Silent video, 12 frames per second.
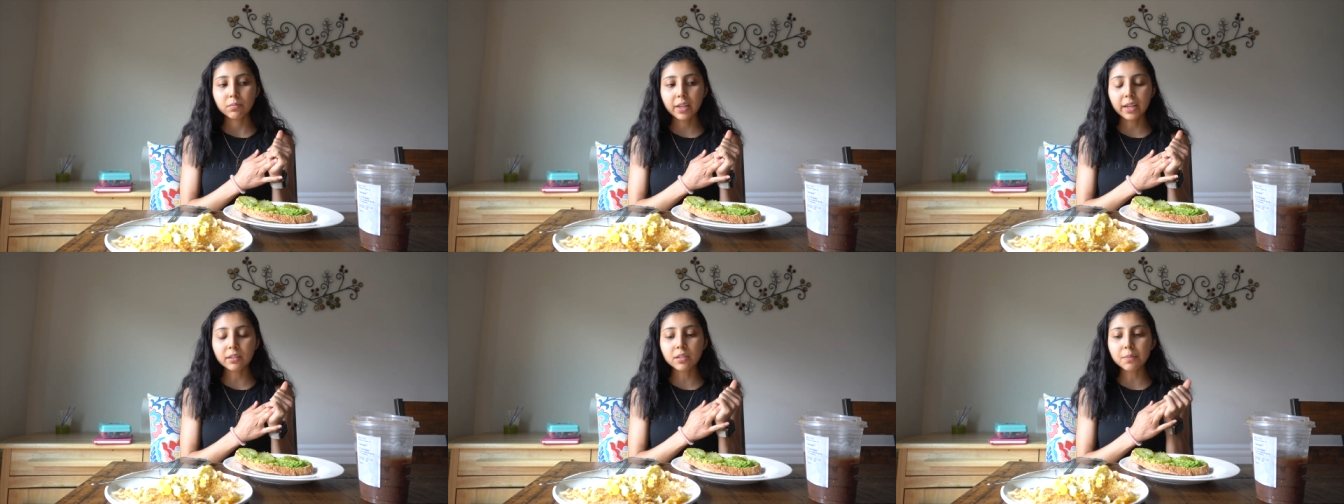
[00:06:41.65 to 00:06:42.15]

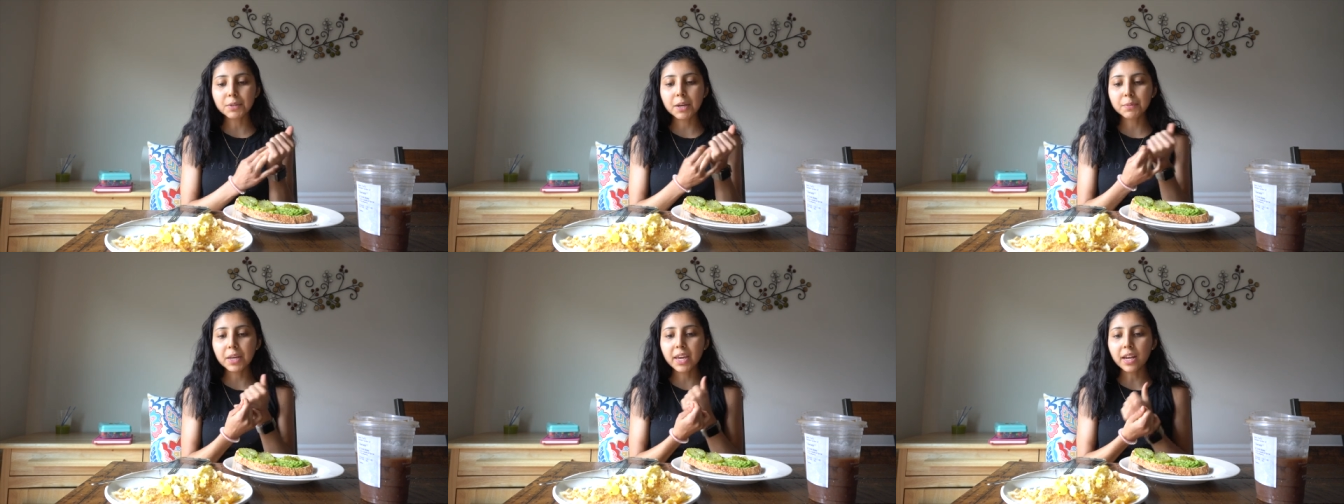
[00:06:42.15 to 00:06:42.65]
then
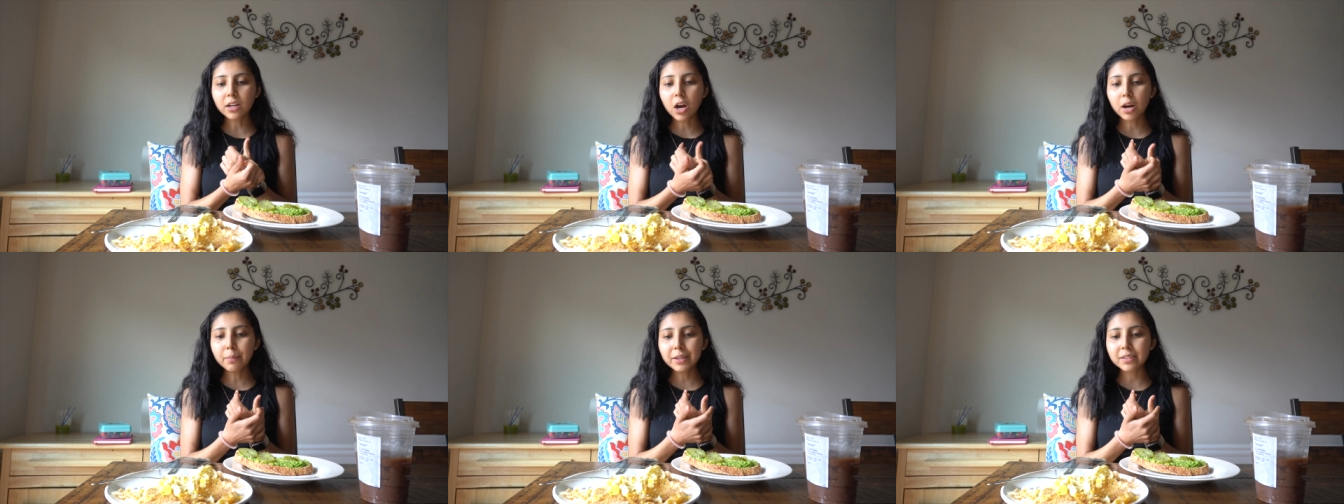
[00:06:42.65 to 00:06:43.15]
sometimes i get
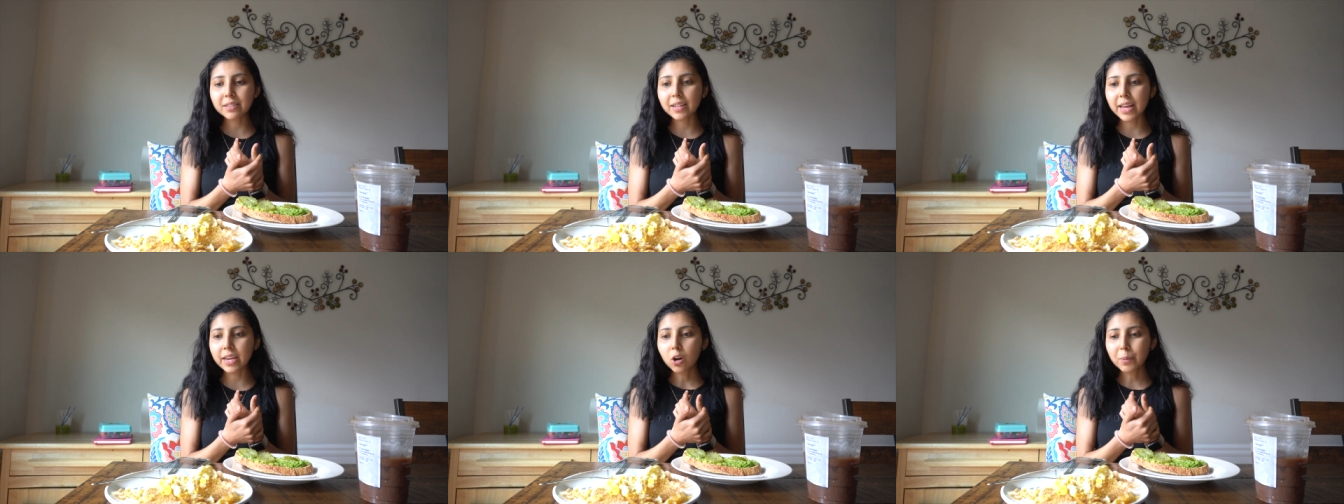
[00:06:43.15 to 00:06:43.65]
comments
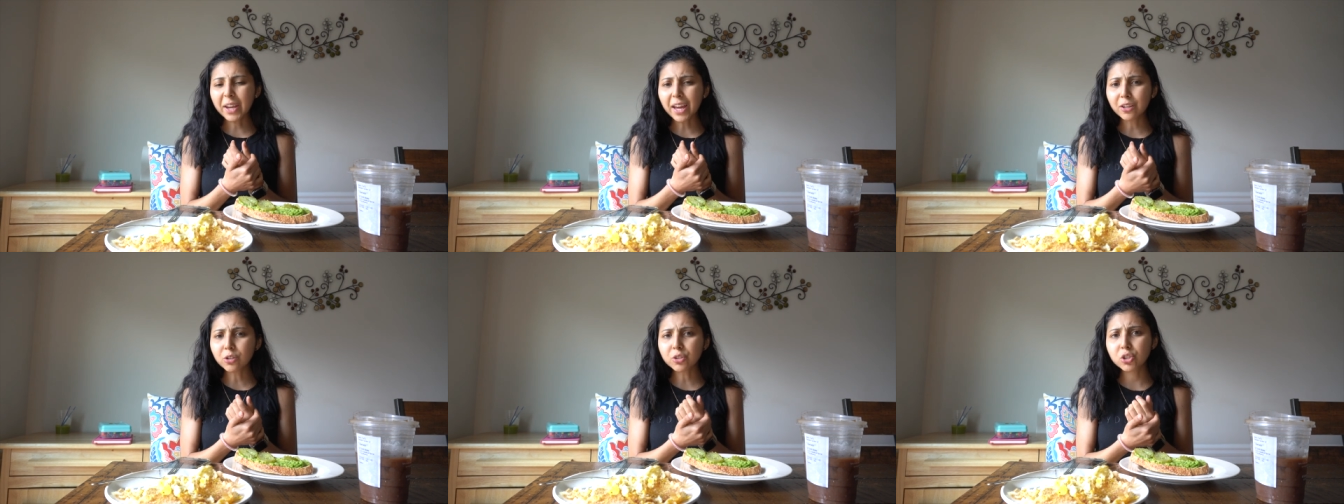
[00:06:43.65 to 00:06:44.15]
like oh my
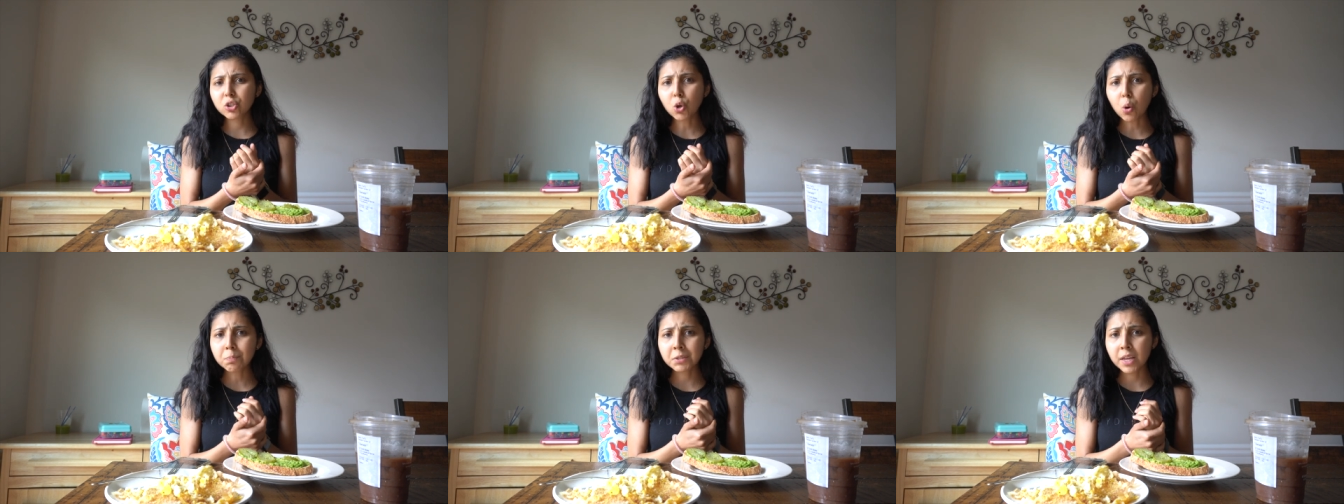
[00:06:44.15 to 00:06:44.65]
god you're
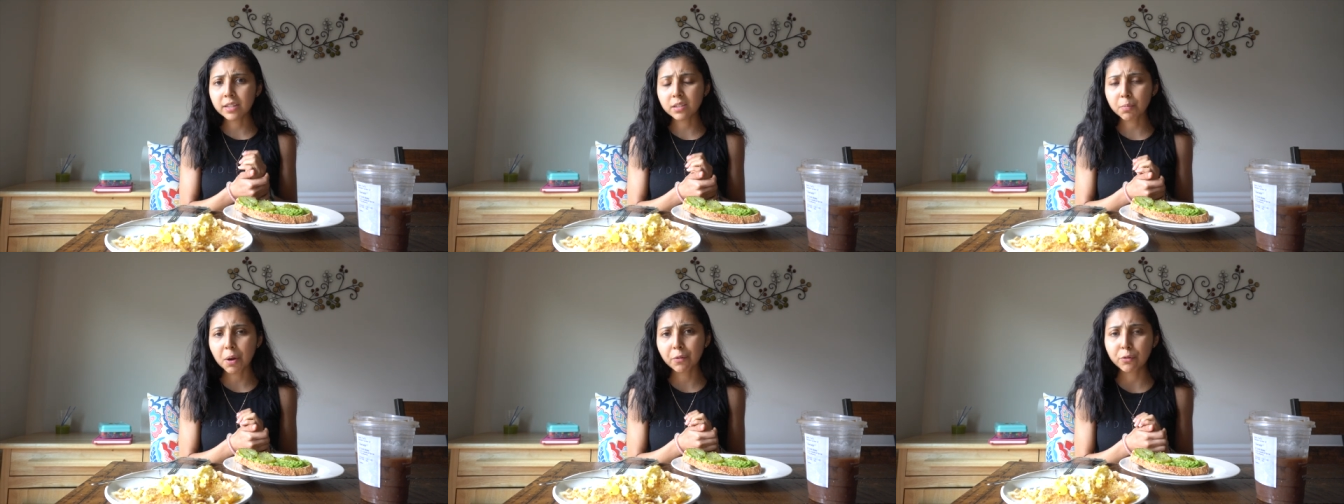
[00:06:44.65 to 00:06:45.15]
so obsessed
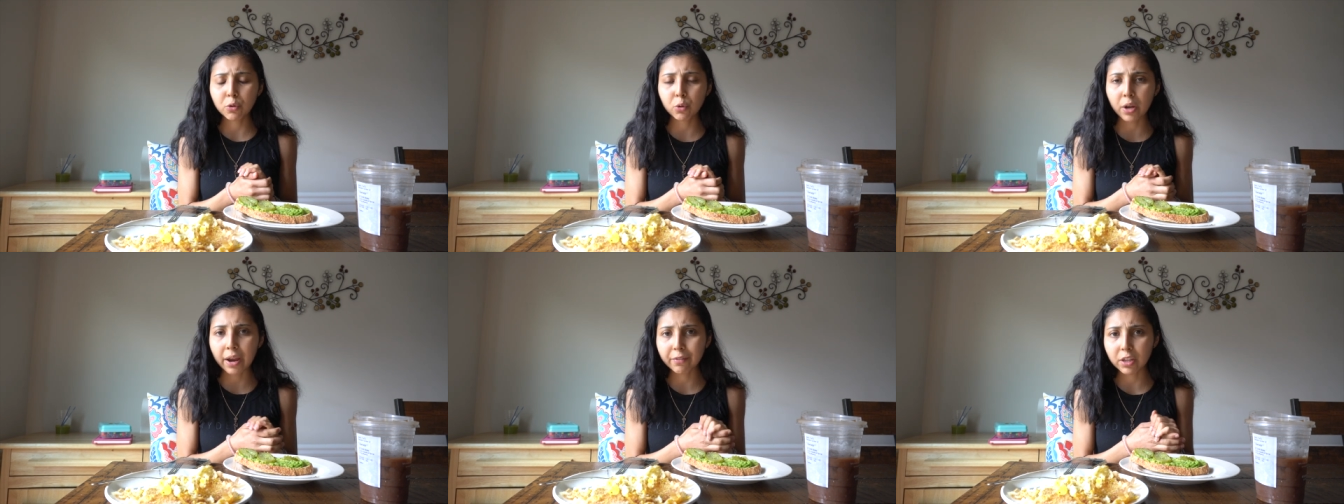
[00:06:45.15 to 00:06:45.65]
about
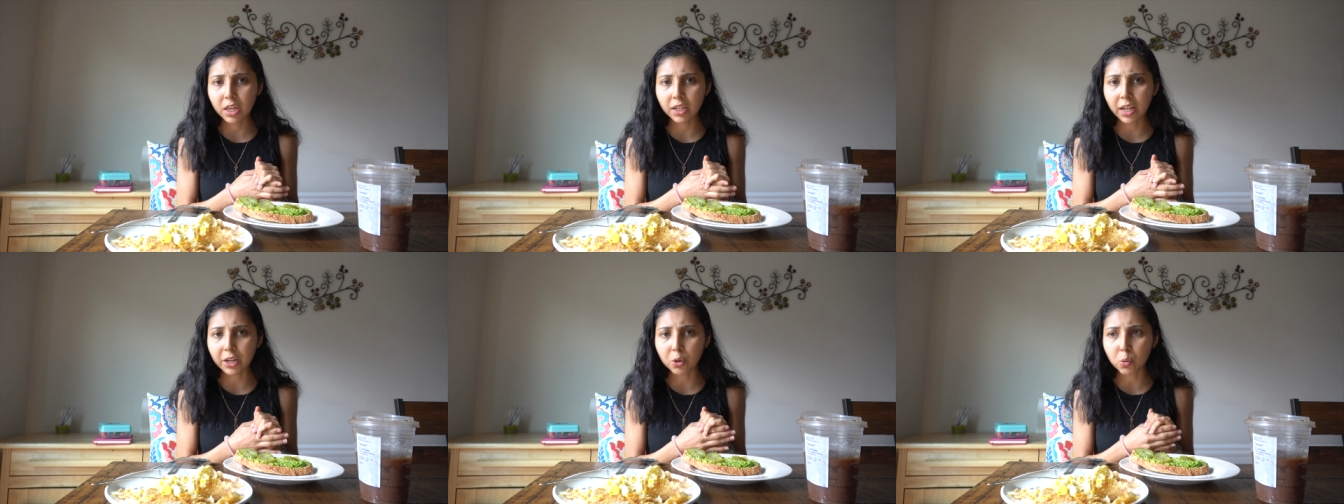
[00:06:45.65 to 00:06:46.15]
food everything
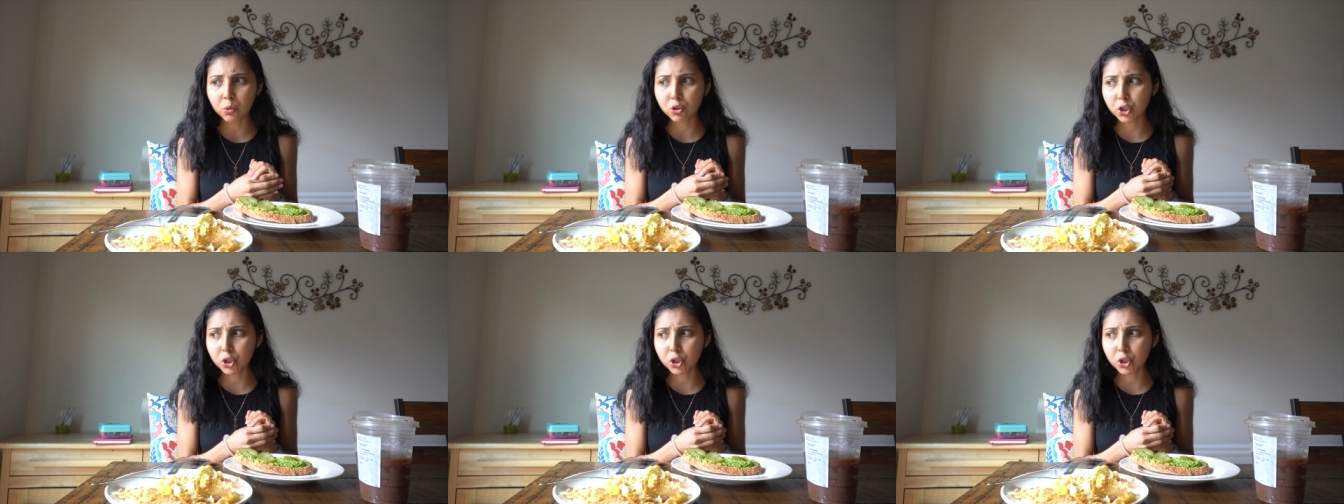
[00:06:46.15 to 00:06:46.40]
that you